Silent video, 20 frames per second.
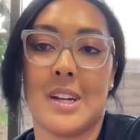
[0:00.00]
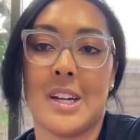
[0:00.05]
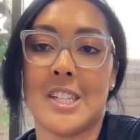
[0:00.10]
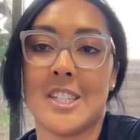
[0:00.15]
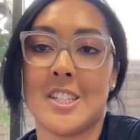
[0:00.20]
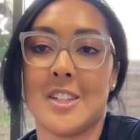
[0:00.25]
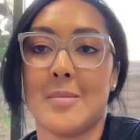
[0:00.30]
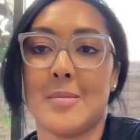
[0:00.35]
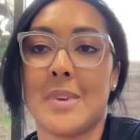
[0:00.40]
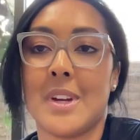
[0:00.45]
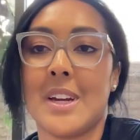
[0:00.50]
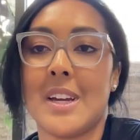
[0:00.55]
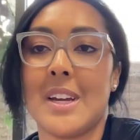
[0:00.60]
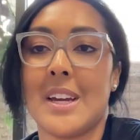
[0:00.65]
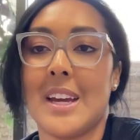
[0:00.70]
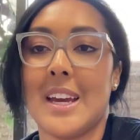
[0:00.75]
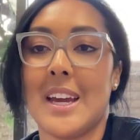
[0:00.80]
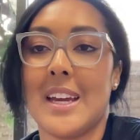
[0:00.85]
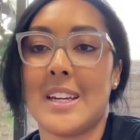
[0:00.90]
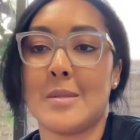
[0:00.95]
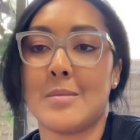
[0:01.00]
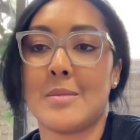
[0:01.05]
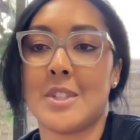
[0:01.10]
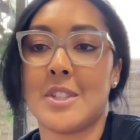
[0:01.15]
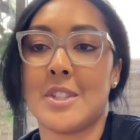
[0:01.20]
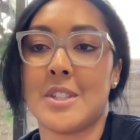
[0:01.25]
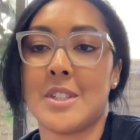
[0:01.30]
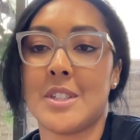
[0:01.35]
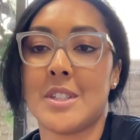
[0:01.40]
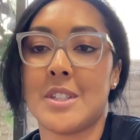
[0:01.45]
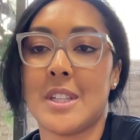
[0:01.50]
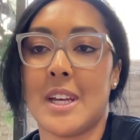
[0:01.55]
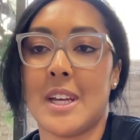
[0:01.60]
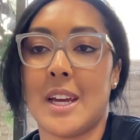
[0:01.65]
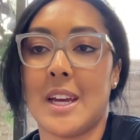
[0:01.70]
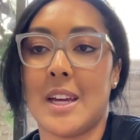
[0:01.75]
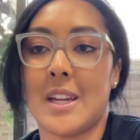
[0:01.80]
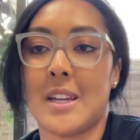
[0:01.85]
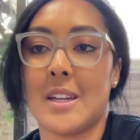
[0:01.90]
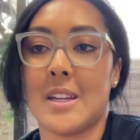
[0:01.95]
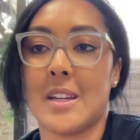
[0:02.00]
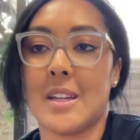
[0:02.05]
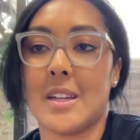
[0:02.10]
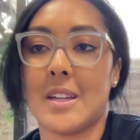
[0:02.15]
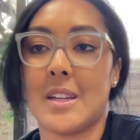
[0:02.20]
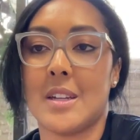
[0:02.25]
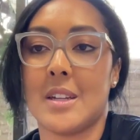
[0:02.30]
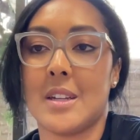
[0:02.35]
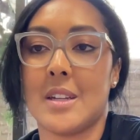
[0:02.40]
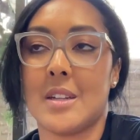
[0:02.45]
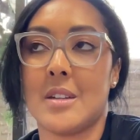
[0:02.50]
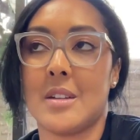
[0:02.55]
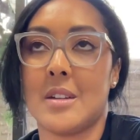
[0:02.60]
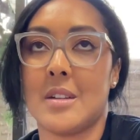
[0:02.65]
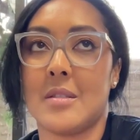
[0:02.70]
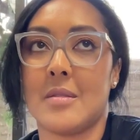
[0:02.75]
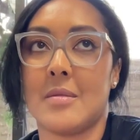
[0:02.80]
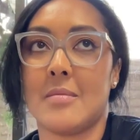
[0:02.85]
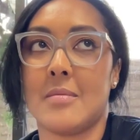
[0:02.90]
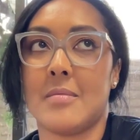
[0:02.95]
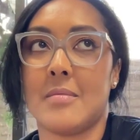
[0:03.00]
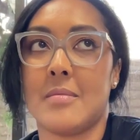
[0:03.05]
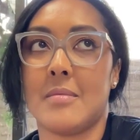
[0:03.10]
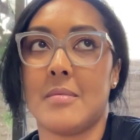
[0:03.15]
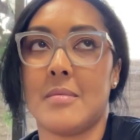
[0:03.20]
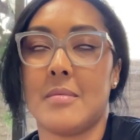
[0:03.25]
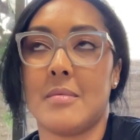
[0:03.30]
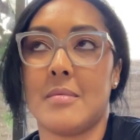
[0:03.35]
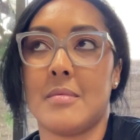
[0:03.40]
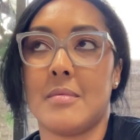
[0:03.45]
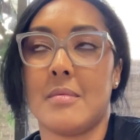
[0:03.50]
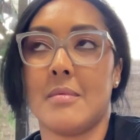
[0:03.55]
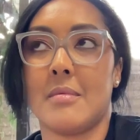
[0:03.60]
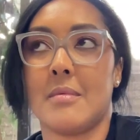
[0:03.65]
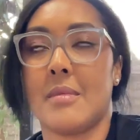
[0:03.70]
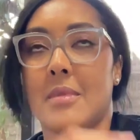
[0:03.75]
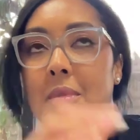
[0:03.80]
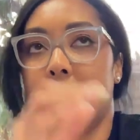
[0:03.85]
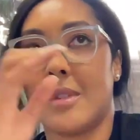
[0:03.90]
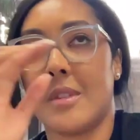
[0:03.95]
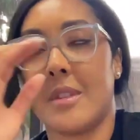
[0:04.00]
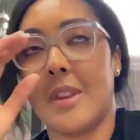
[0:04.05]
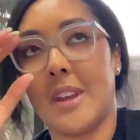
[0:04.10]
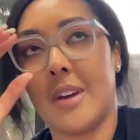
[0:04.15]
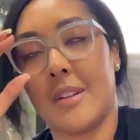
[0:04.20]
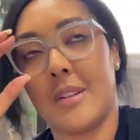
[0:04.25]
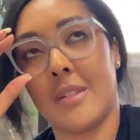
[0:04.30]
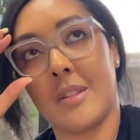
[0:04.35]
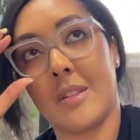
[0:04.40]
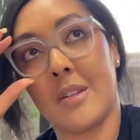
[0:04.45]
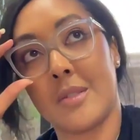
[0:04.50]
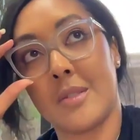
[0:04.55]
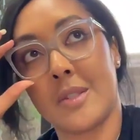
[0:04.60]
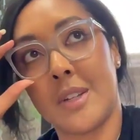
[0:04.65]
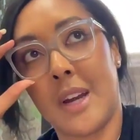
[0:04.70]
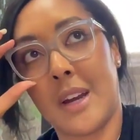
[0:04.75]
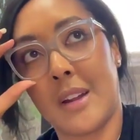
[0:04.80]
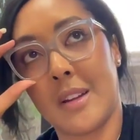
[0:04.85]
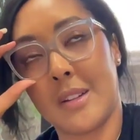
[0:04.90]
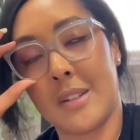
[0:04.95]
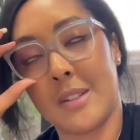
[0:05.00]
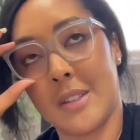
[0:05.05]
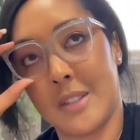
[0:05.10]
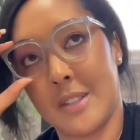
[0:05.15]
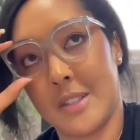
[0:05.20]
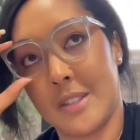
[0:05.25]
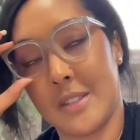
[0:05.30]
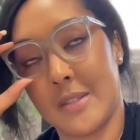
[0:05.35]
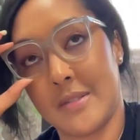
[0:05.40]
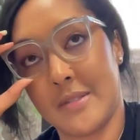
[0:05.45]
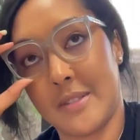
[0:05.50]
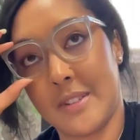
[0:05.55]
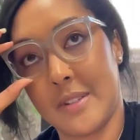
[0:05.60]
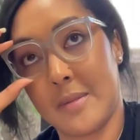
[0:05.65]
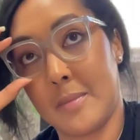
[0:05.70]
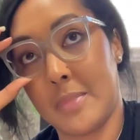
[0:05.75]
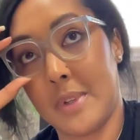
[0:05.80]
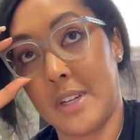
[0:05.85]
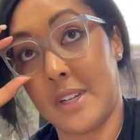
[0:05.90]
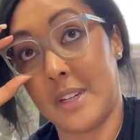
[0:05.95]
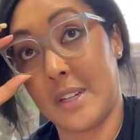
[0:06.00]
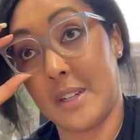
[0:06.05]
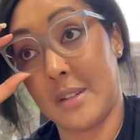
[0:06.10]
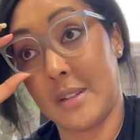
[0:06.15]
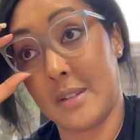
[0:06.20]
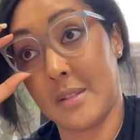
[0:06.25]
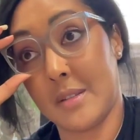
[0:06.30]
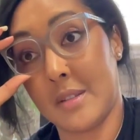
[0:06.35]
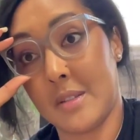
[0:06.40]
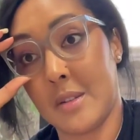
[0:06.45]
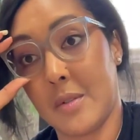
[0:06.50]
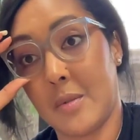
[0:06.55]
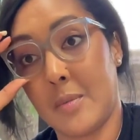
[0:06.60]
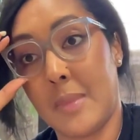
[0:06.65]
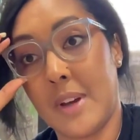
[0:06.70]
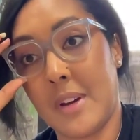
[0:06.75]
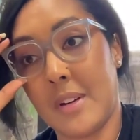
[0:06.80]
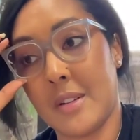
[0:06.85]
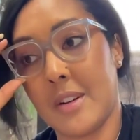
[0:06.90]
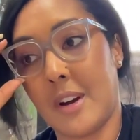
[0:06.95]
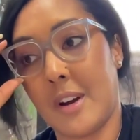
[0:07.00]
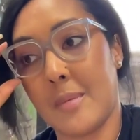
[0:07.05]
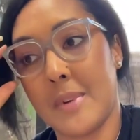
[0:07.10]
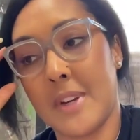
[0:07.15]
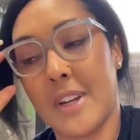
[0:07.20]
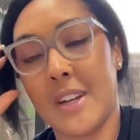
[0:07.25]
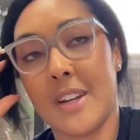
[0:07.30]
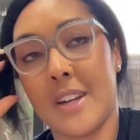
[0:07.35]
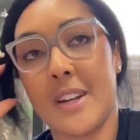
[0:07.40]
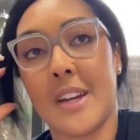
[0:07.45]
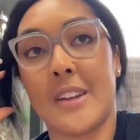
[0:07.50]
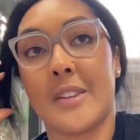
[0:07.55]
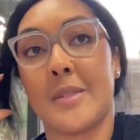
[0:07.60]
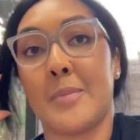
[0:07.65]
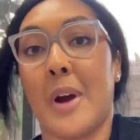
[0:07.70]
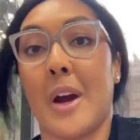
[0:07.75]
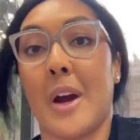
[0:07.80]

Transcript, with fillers: Awesome. And I'm sure that, you know, the those challenges of it being so male dominated has